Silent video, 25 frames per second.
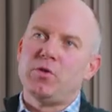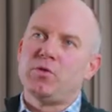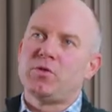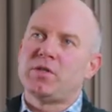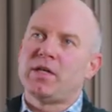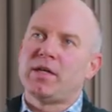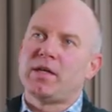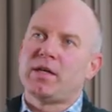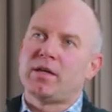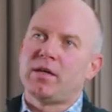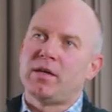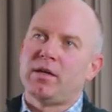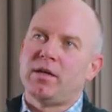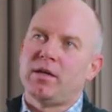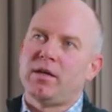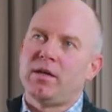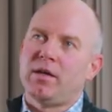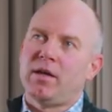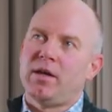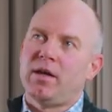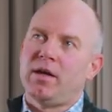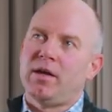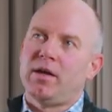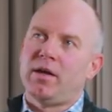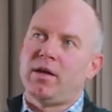you take a
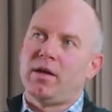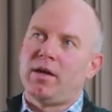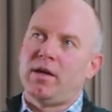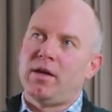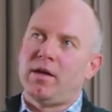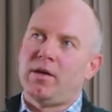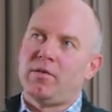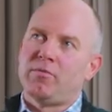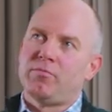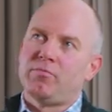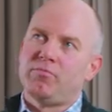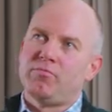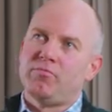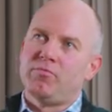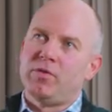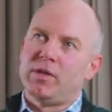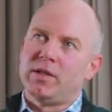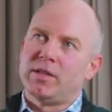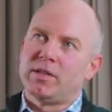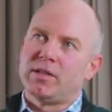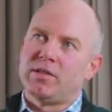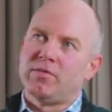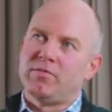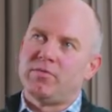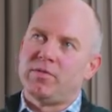
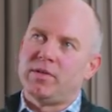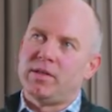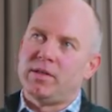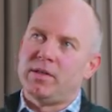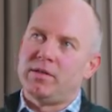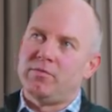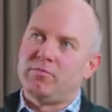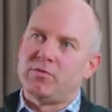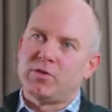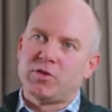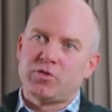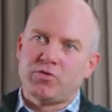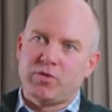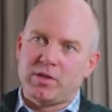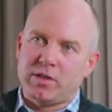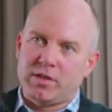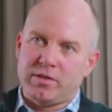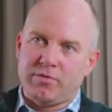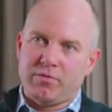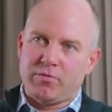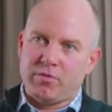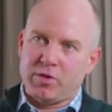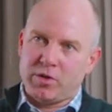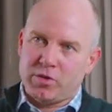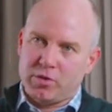relatively
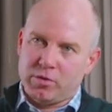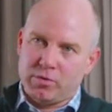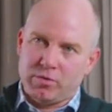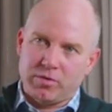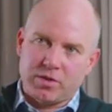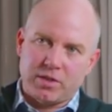restrictive threshold,